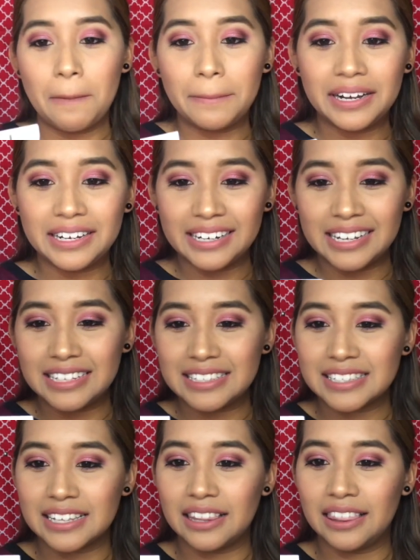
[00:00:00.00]
But
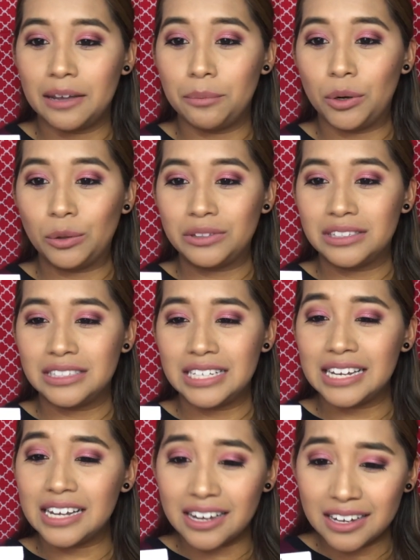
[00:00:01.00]
it's La
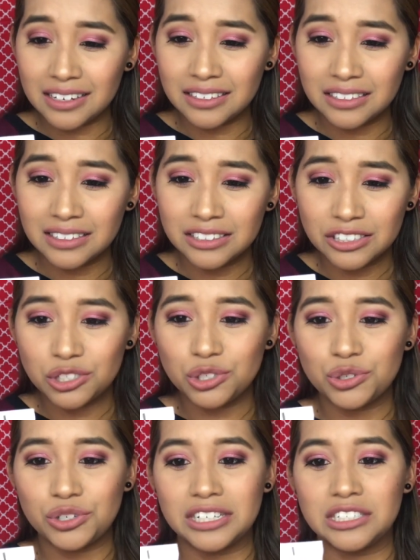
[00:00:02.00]
Botica
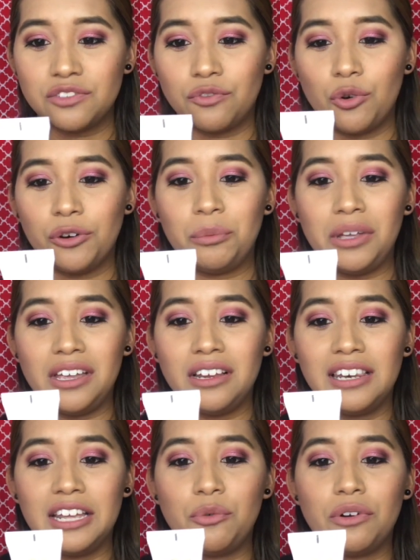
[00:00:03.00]

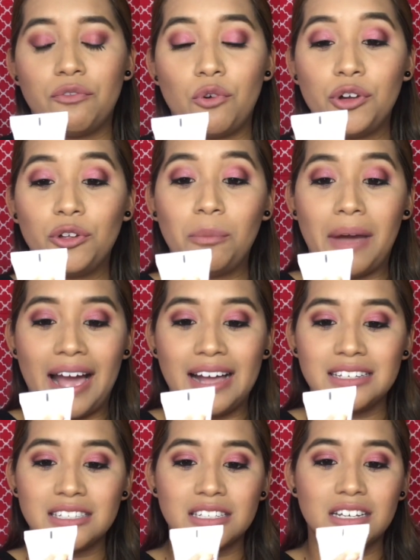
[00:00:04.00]
Transforming Liquid Foil
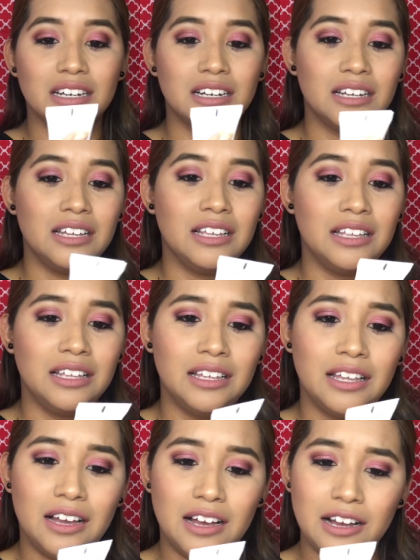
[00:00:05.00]
Mask.
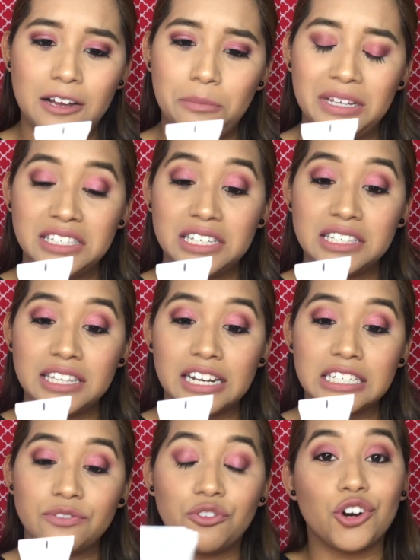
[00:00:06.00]
It says that
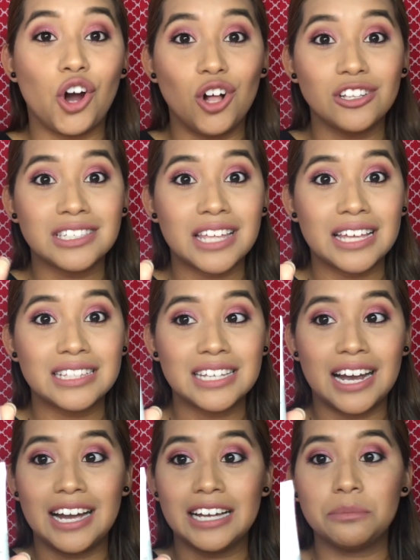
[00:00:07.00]
it's for all skin
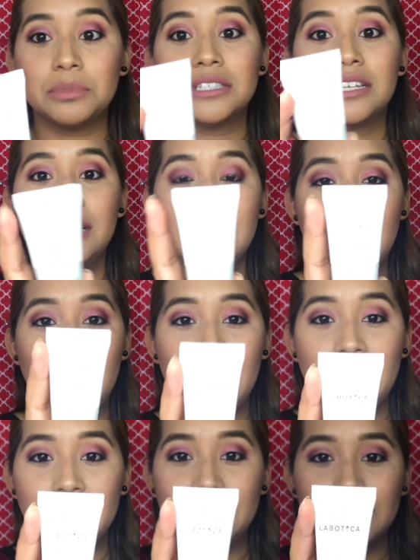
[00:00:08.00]
types.
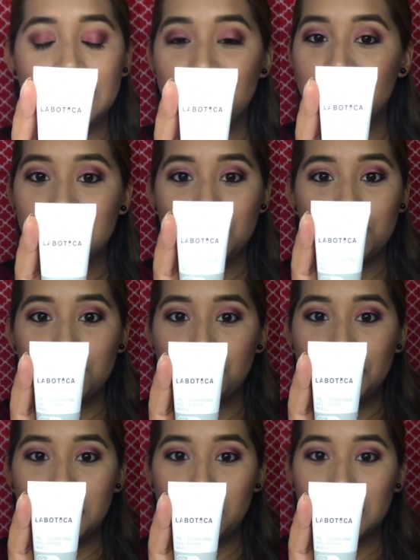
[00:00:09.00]
And it just
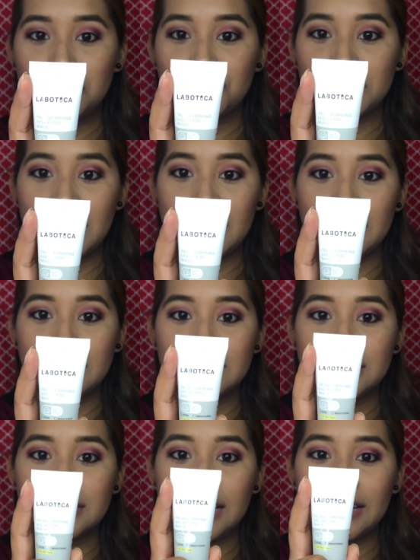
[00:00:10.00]
pretty much says
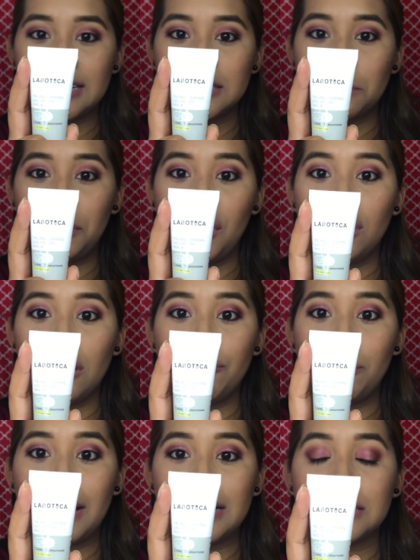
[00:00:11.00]
that it's a
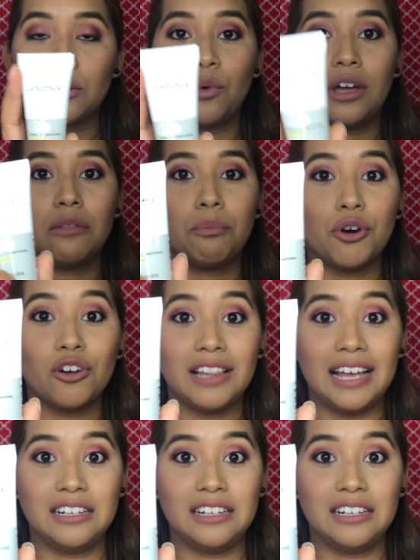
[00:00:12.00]
peel-off mask with pearl